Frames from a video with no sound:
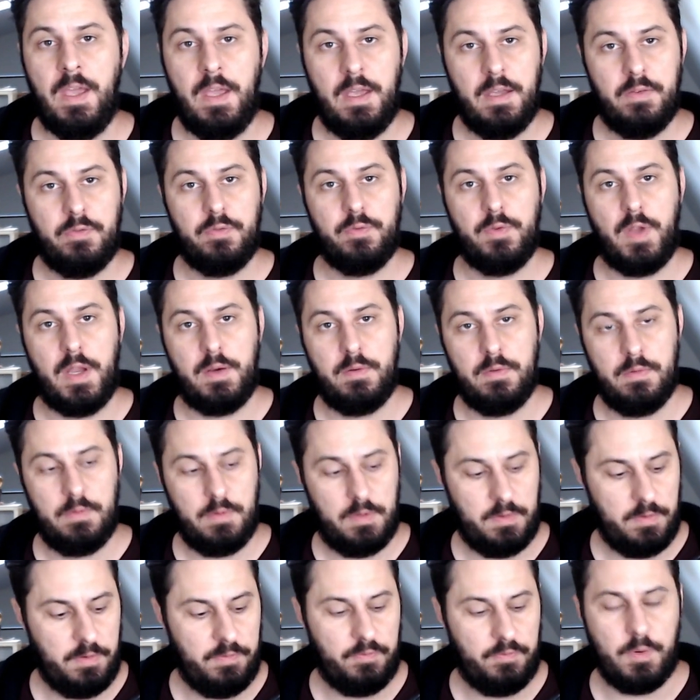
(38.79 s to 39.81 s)
From
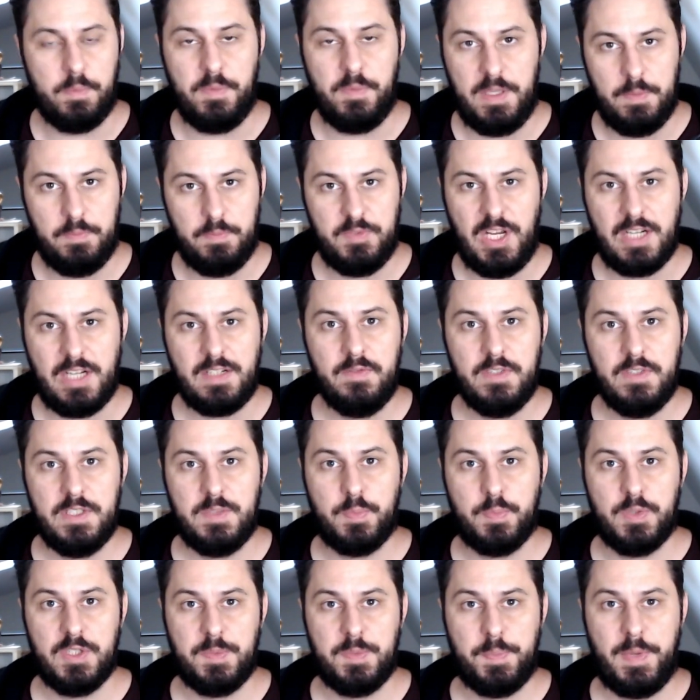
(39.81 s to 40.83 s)
the objectivist
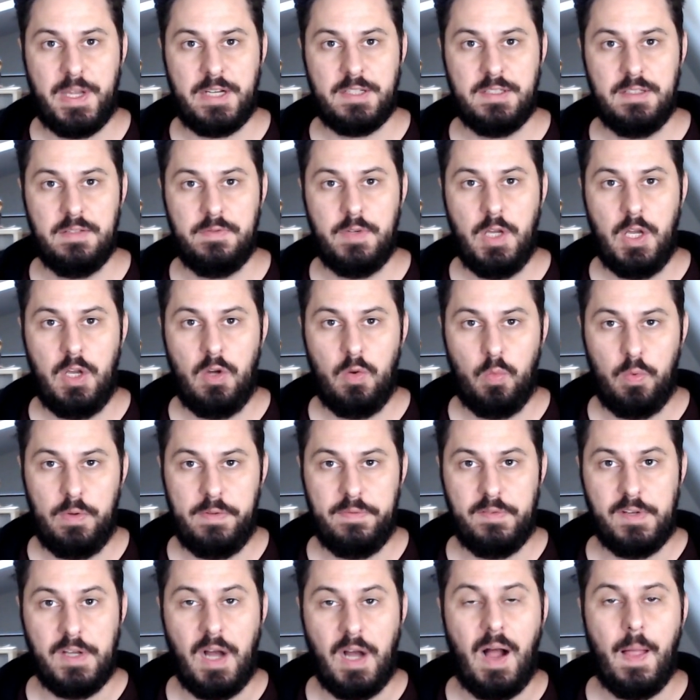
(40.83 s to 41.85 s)
perspective,
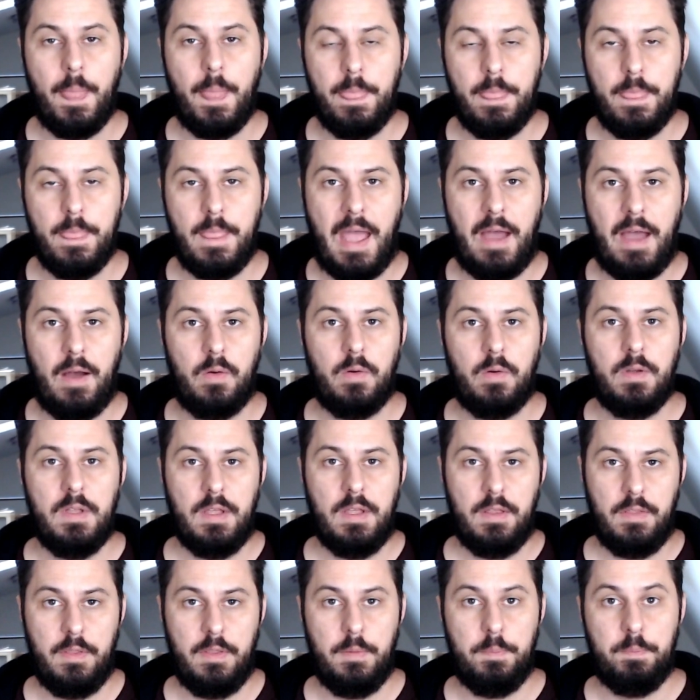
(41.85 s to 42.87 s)
we've gotten now
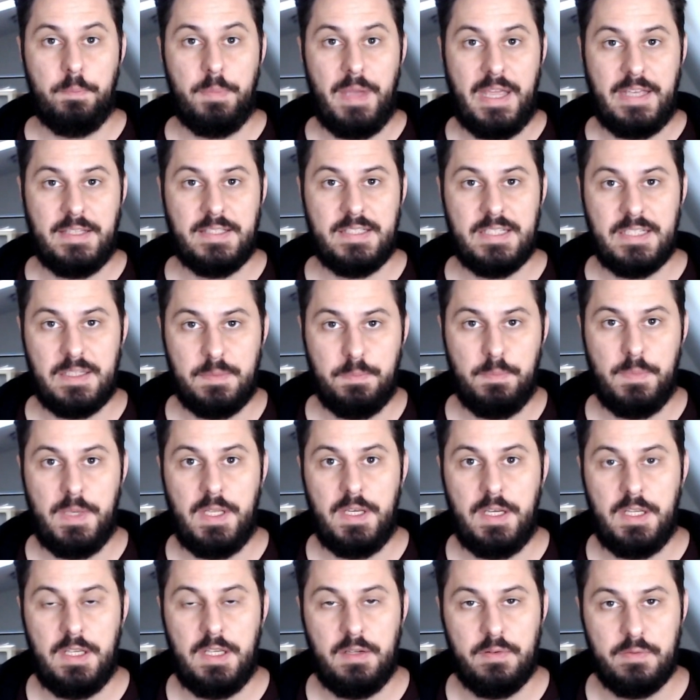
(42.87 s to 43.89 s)
the basic
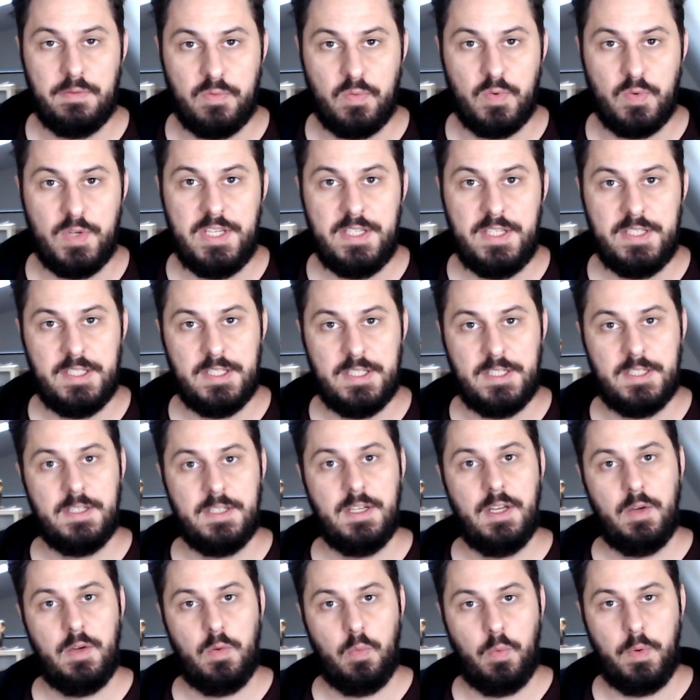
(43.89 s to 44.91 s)
meaning of reason
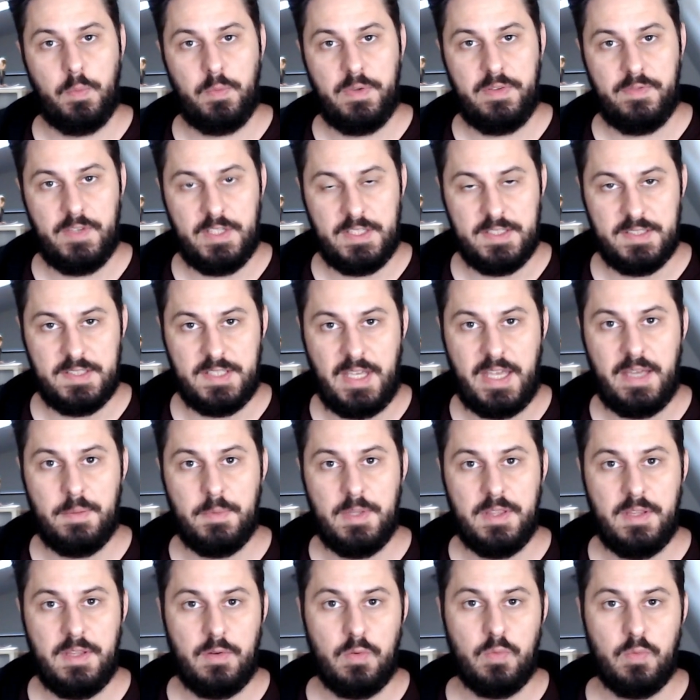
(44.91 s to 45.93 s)
when we've
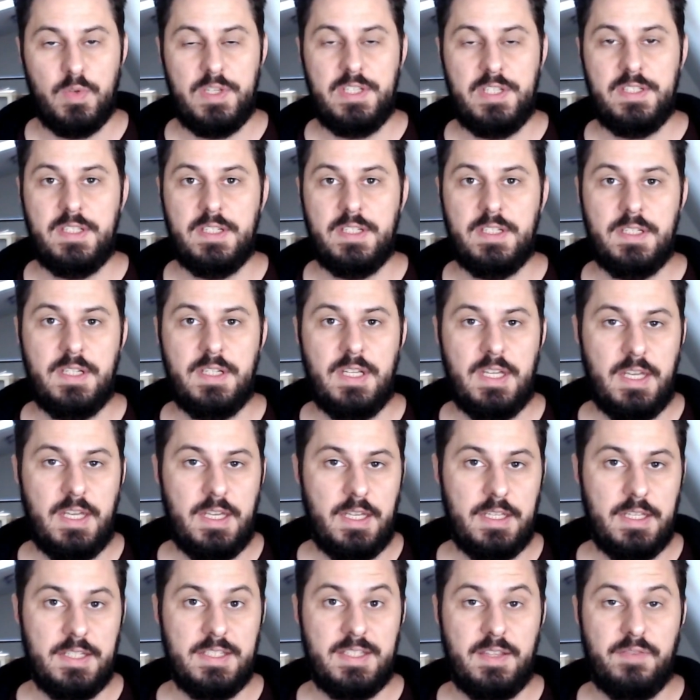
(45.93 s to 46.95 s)
examined that reason
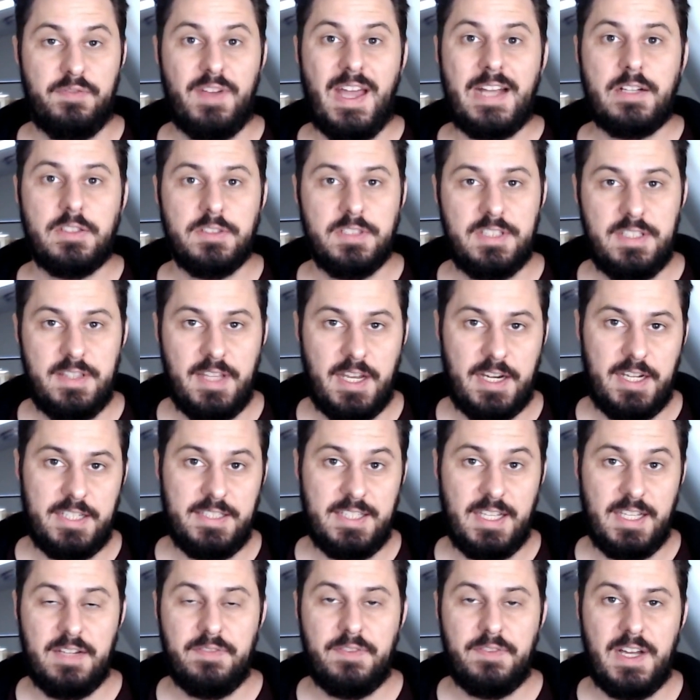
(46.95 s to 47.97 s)
is the faculty that
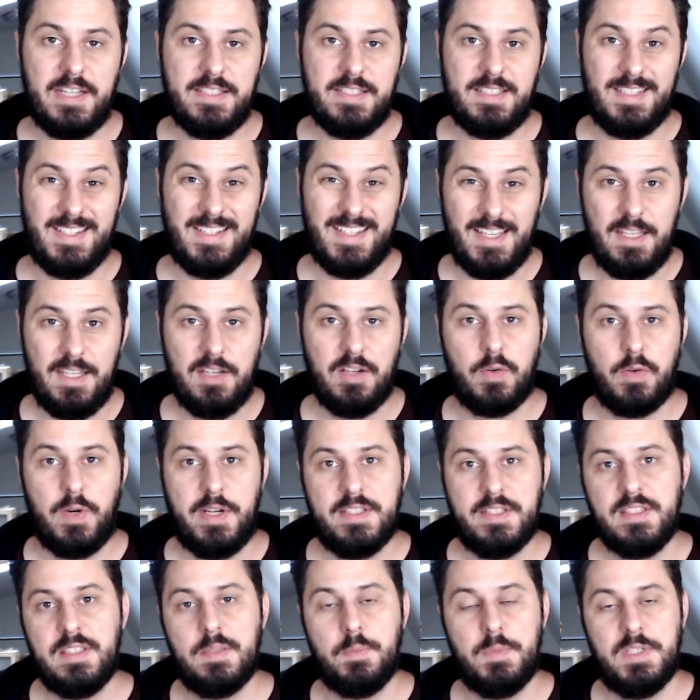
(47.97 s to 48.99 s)
identifies and
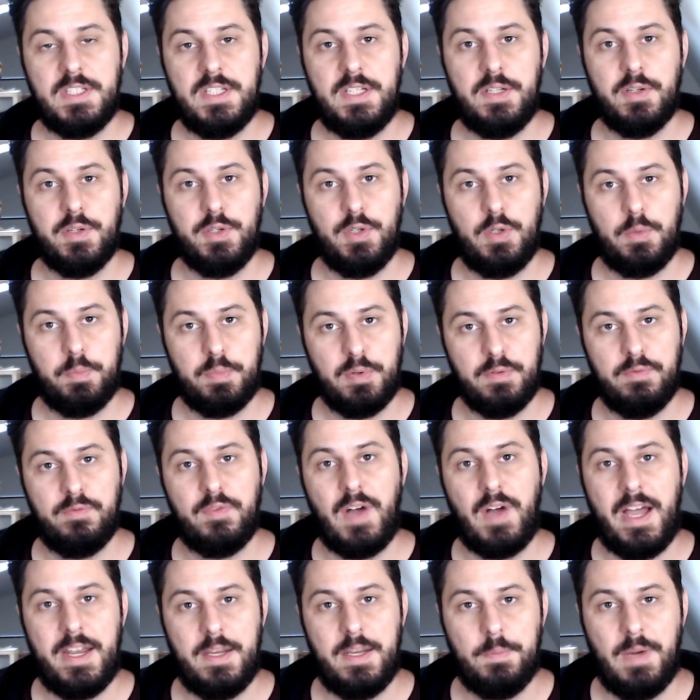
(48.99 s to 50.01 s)
integrates the material
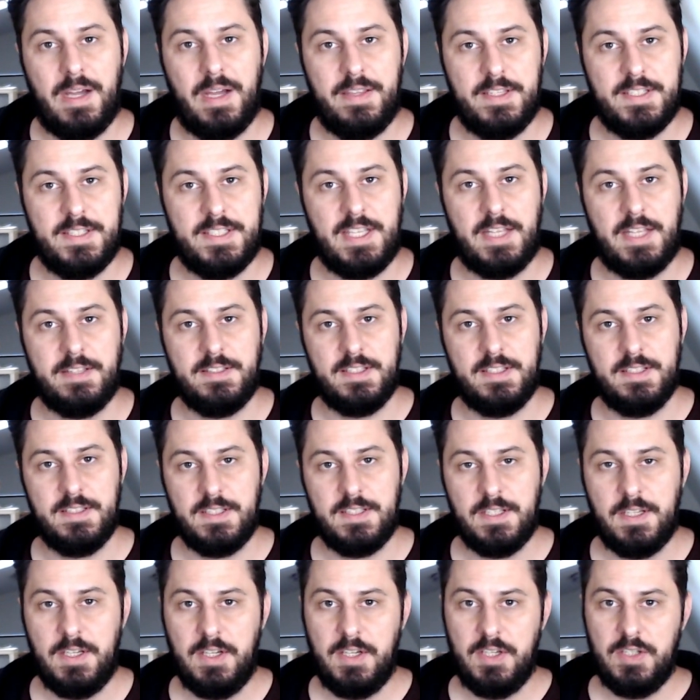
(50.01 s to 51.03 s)
provided by the senses.
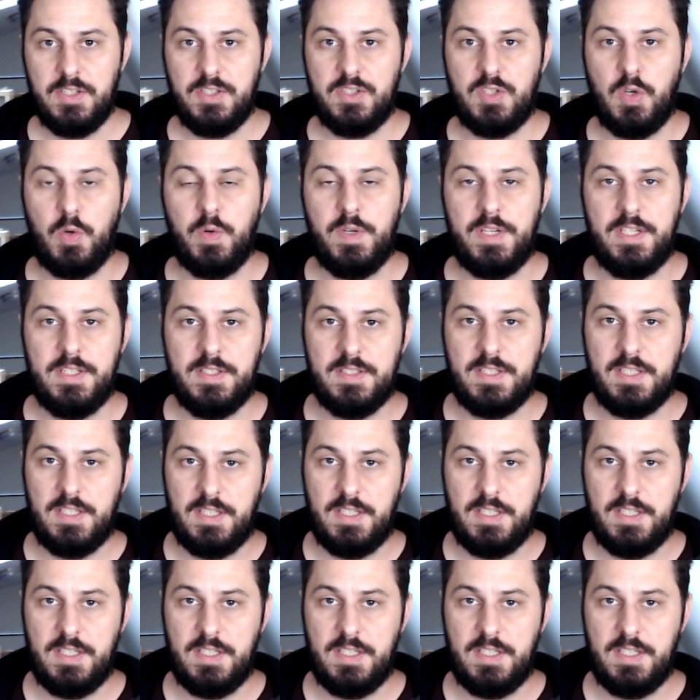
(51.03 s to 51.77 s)
So it